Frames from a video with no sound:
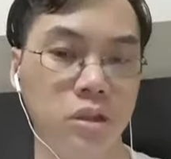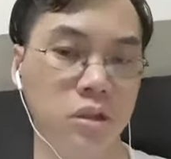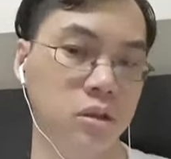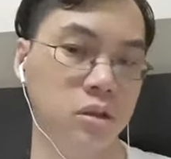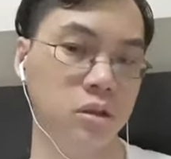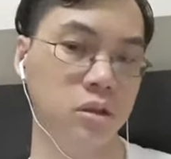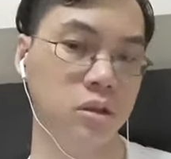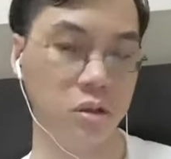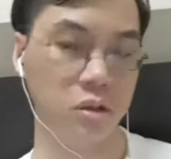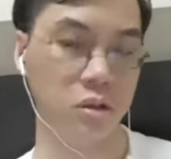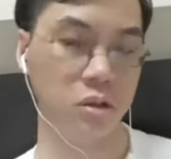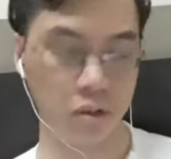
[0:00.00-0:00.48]

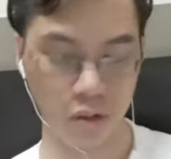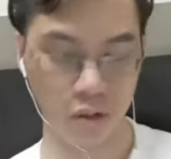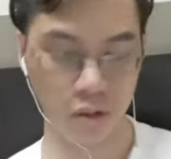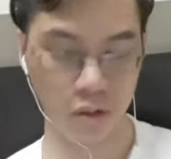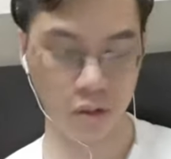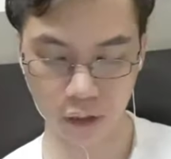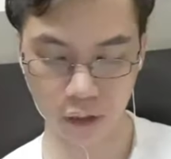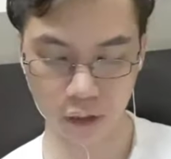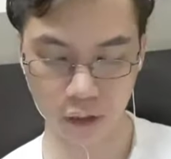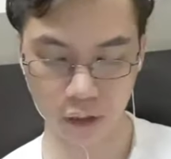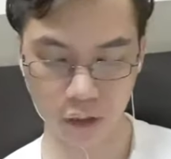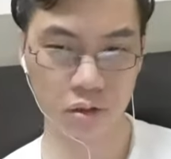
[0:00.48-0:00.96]
Okay,
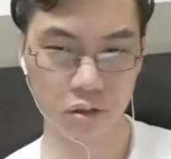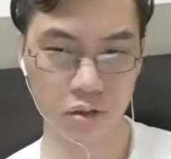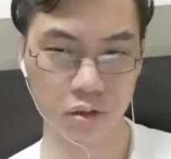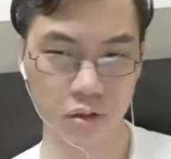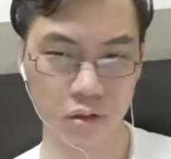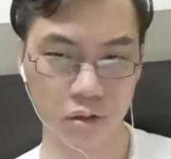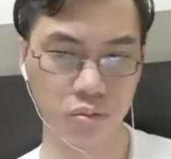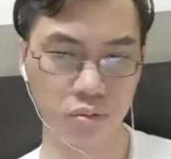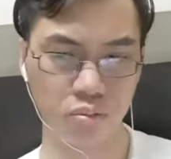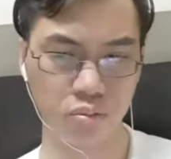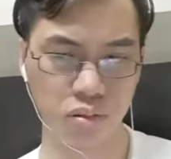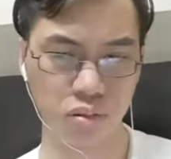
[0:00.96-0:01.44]
that's
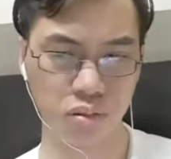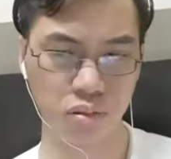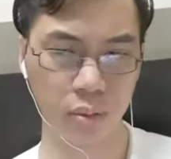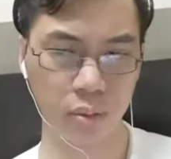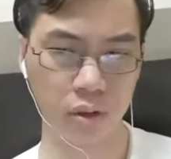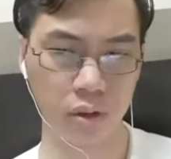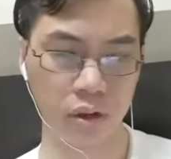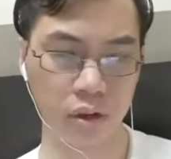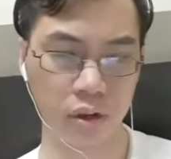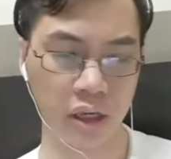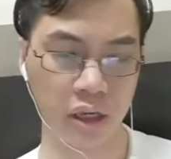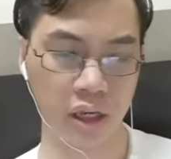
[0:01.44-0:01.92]
probably
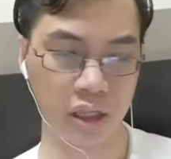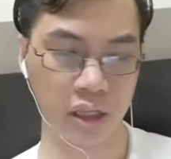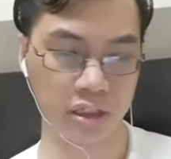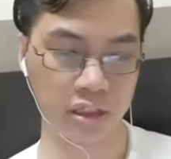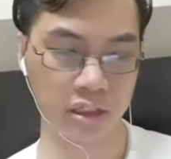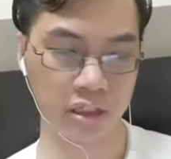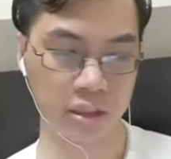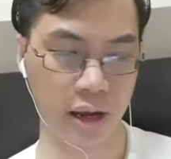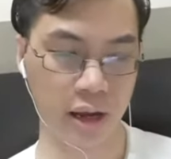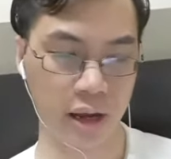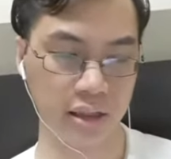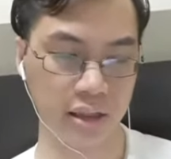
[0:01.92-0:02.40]
gonna hit some
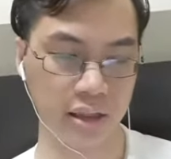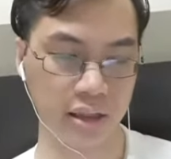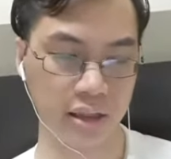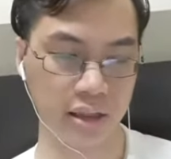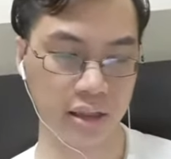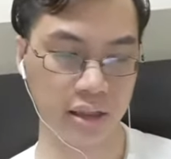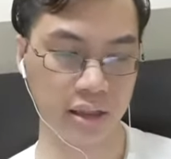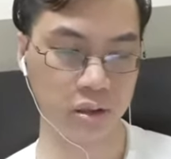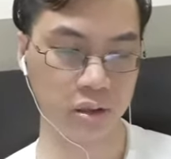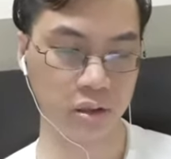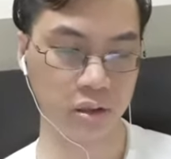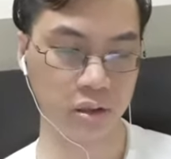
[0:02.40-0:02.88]
high numbers
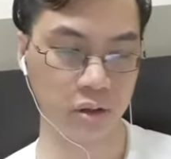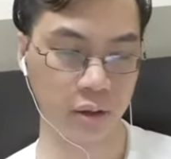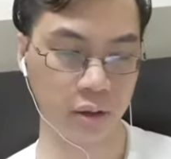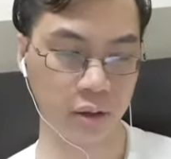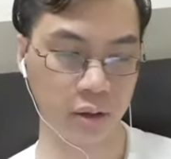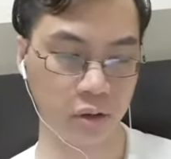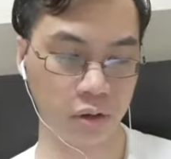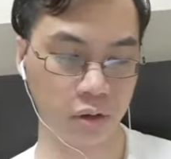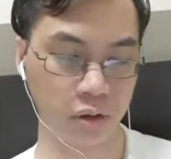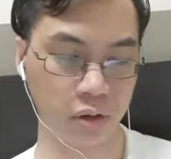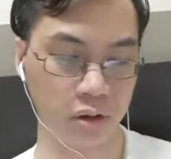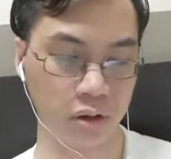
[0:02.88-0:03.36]
on that
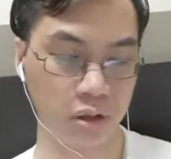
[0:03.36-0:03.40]
base.